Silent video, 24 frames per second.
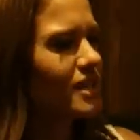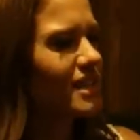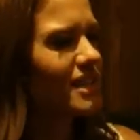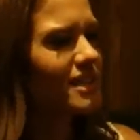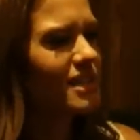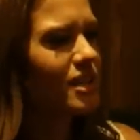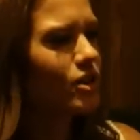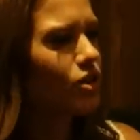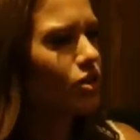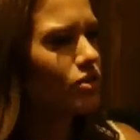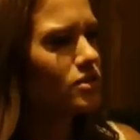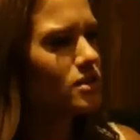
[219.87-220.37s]
I get
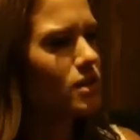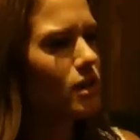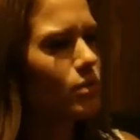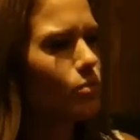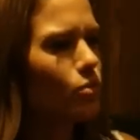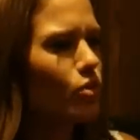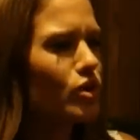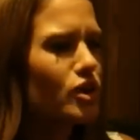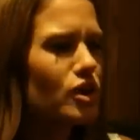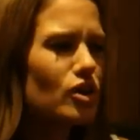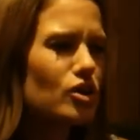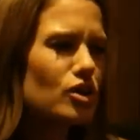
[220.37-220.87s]
that all the time.
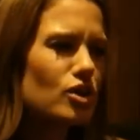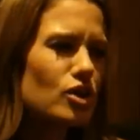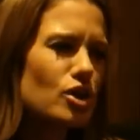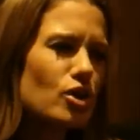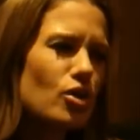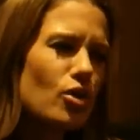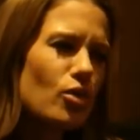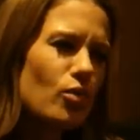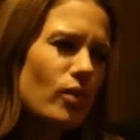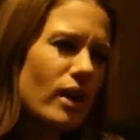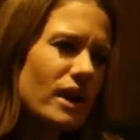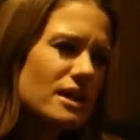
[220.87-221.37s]

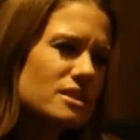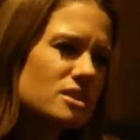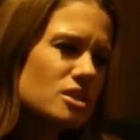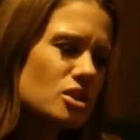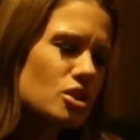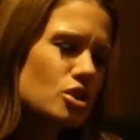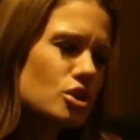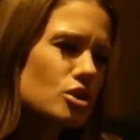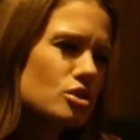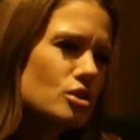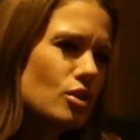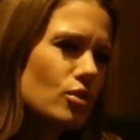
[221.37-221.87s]
You're a
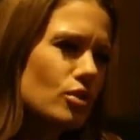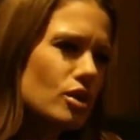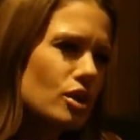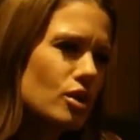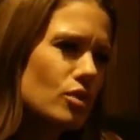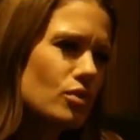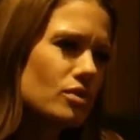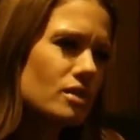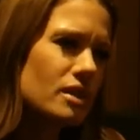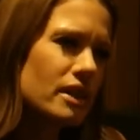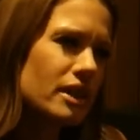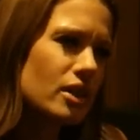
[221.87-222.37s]
wrestler. You're so
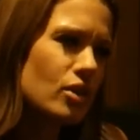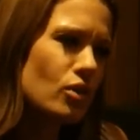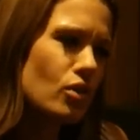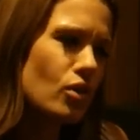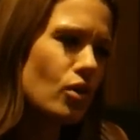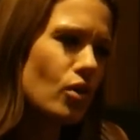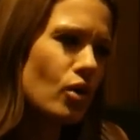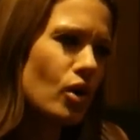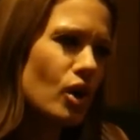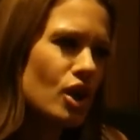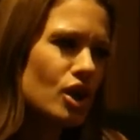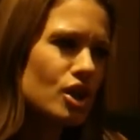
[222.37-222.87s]
cute and
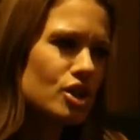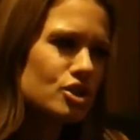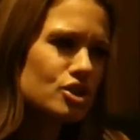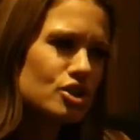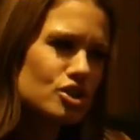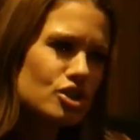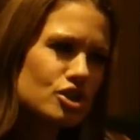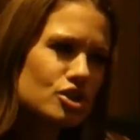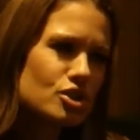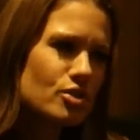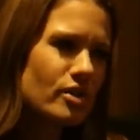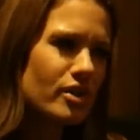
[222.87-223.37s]
little.
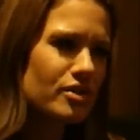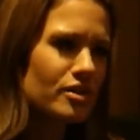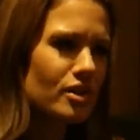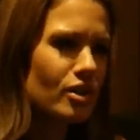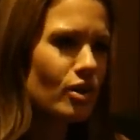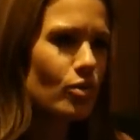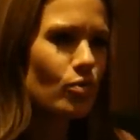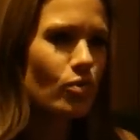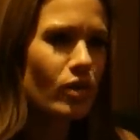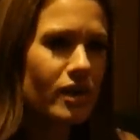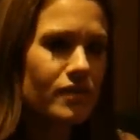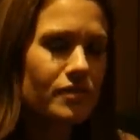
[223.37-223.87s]
Do you just go out
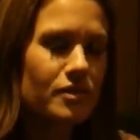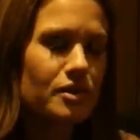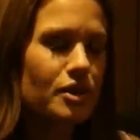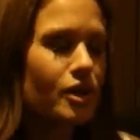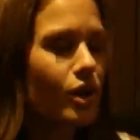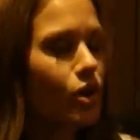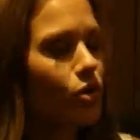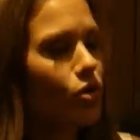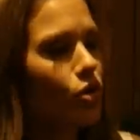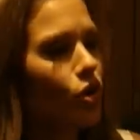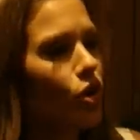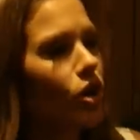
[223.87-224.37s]
there and wave?
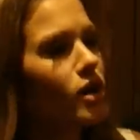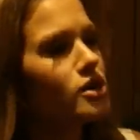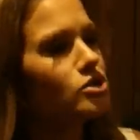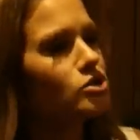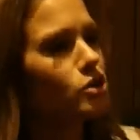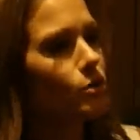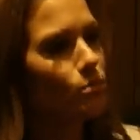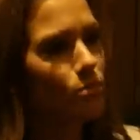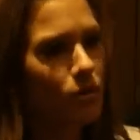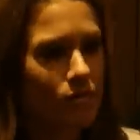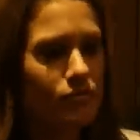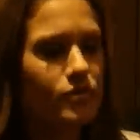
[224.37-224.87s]
No, girl, I
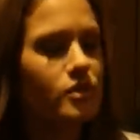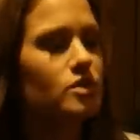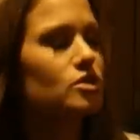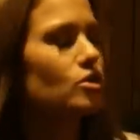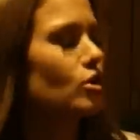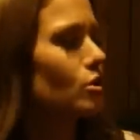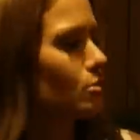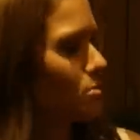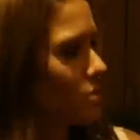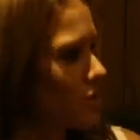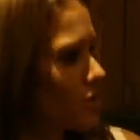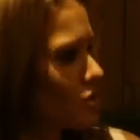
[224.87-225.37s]
jump off the
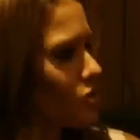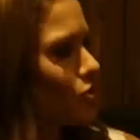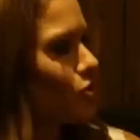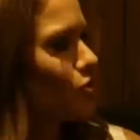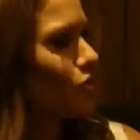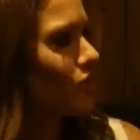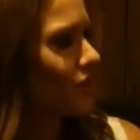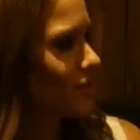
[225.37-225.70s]
turnbuckle.